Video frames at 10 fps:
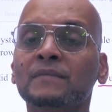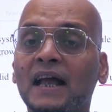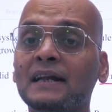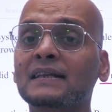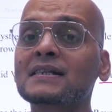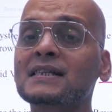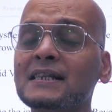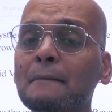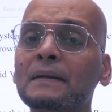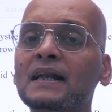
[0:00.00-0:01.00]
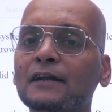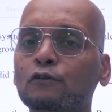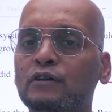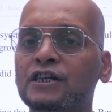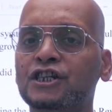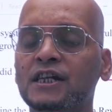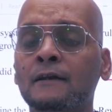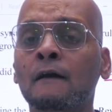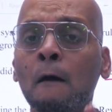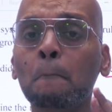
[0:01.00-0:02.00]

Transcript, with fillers: and the similar question,